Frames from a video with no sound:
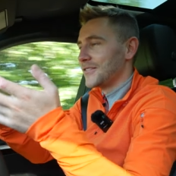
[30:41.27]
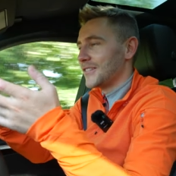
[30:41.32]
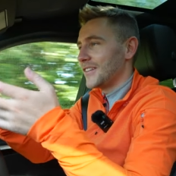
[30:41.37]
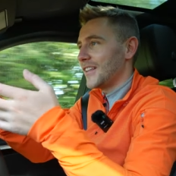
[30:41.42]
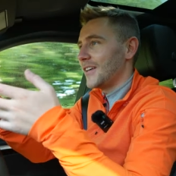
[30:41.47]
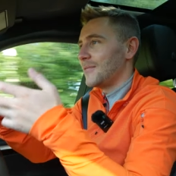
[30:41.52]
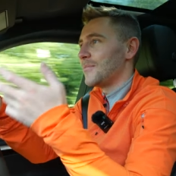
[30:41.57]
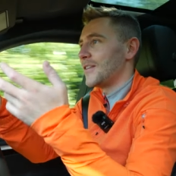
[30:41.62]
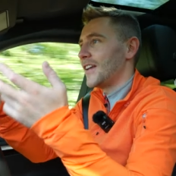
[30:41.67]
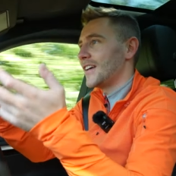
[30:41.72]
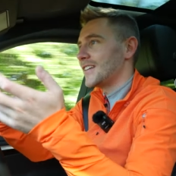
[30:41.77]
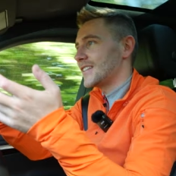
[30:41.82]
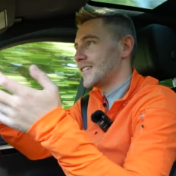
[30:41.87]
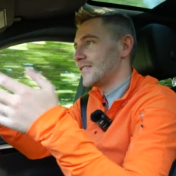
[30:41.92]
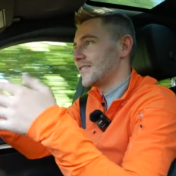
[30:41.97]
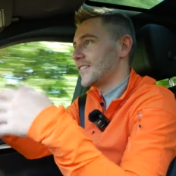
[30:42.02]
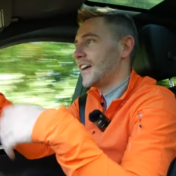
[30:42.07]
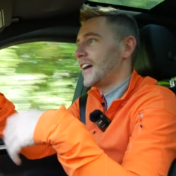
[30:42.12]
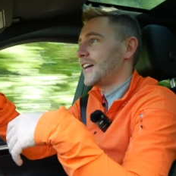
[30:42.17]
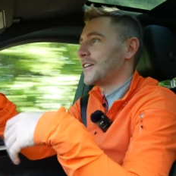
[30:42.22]
So then, bless
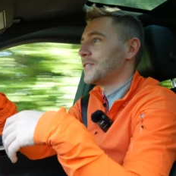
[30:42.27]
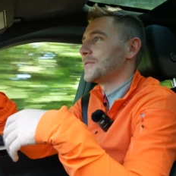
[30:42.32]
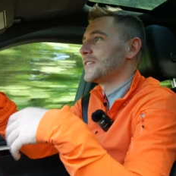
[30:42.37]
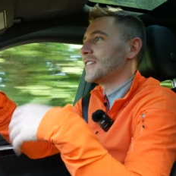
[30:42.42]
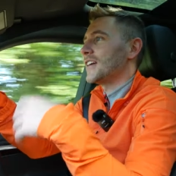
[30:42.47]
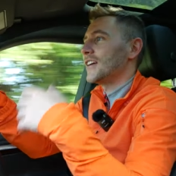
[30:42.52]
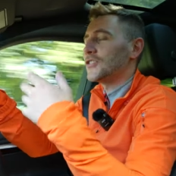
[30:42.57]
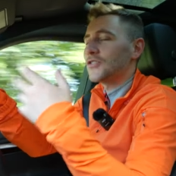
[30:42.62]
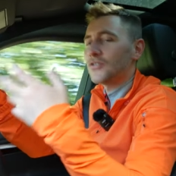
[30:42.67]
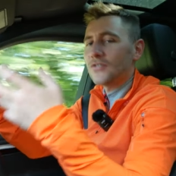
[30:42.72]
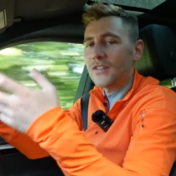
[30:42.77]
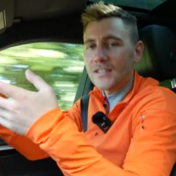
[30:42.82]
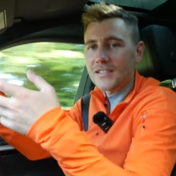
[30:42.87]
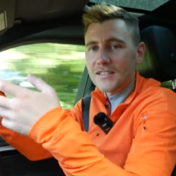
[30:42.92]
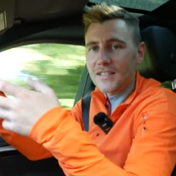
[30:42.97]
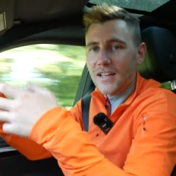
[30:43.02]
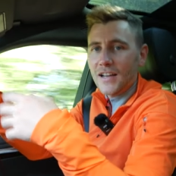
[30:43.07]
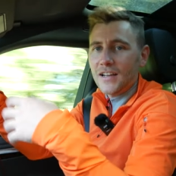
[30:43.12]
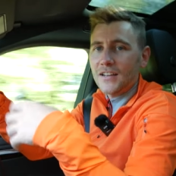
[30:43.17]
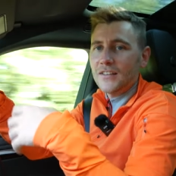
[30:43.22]
him, Gary was getting
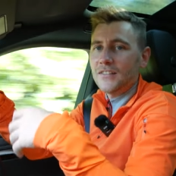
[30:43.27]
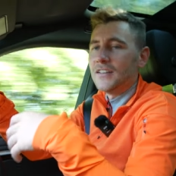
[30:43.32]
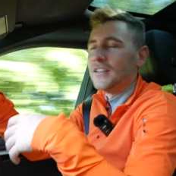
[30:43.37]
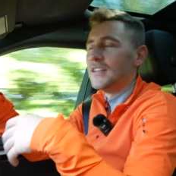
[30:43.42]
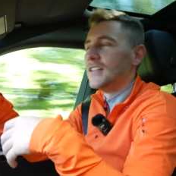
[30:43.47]
stressed out.